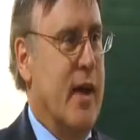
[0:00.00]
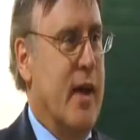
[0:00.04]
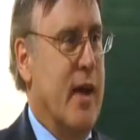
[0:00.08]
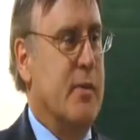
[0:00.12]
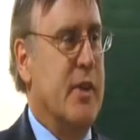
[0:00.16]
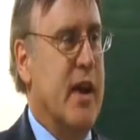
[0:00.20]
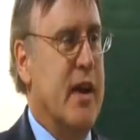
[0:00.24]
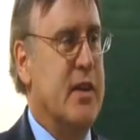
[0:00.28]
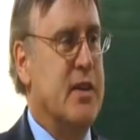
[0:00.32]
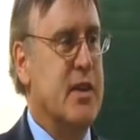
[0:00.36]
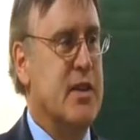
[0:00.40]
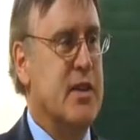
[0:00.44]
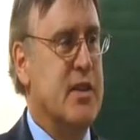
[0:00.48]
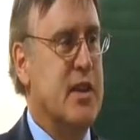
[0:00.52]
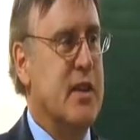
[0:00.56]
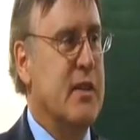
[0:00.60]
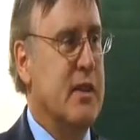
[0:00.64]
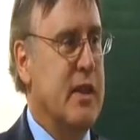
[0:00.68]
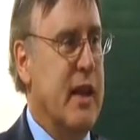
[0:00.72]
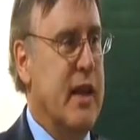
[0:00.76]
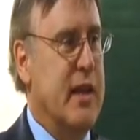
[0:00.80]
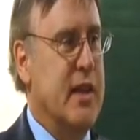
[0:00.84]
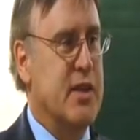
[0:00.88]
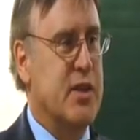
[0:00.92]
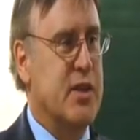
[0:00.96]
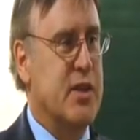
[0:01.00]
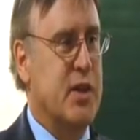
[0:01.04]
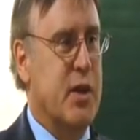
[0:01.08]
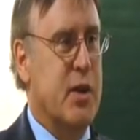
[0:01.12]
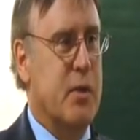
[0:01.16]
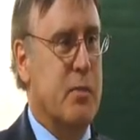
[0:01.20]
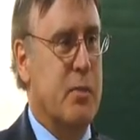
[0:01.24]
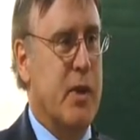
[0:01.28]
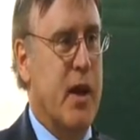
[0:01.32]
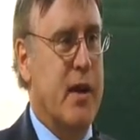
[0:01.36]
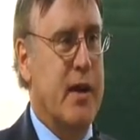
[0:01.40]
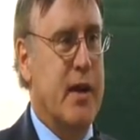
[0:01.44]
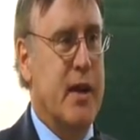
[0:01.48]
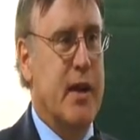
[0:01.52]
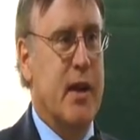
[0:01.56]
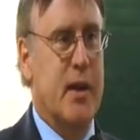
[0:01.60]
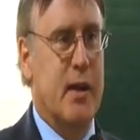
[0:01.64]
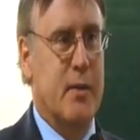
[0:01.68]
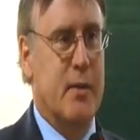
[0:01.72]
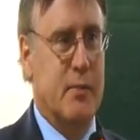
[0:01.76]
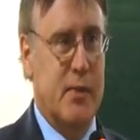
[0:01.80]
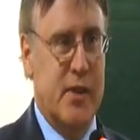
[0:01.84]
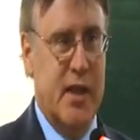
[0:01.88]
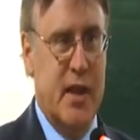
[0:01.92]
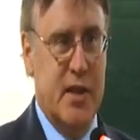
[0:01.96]
I'm glad to see the ladies are applauding,
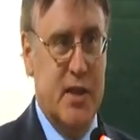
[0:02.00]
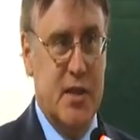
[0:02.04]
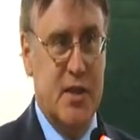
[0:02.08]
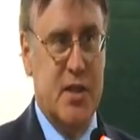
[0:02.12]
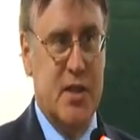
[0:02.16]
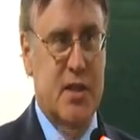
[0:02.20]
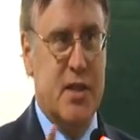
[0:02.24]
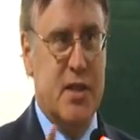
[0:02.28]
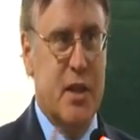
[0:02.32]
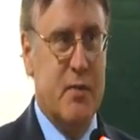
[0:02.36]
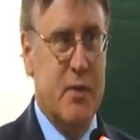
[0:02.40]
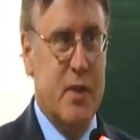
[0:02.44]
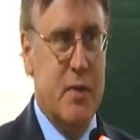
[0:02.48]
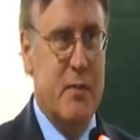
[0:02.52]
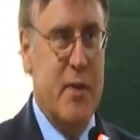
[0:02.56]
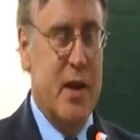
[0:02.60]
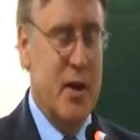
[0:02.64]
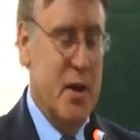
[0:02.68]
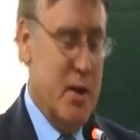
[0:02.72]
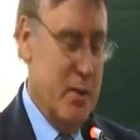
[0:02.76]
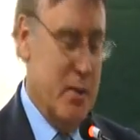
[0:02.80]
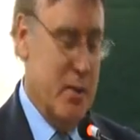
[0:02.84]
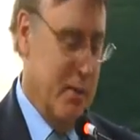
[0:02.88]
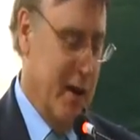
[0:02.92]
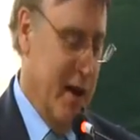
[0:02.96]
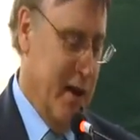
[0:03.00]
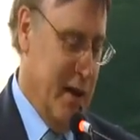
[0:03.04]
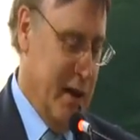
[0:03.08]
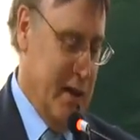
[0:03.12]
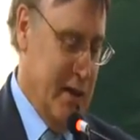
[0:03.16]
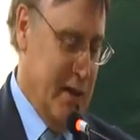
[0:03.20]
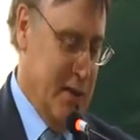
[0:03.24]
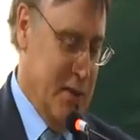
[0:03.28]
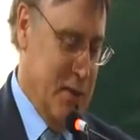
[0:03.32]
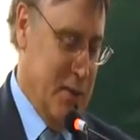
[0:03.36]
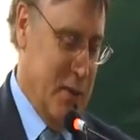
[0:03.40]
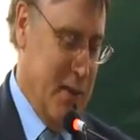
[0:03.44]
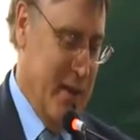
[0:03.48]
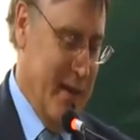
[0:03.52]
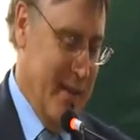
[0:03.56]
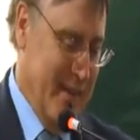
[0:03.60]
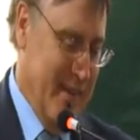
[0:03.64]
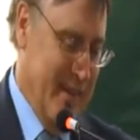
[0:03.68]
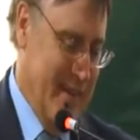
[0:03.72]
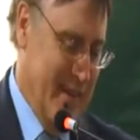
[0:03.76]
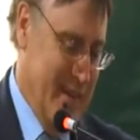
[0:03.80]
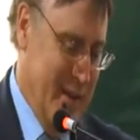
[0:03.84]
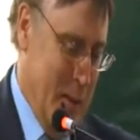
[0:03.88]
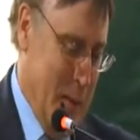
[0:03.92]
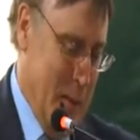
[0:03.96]
and I'm glad to see some of the men are applauding as
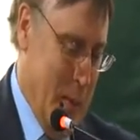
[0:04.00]
well.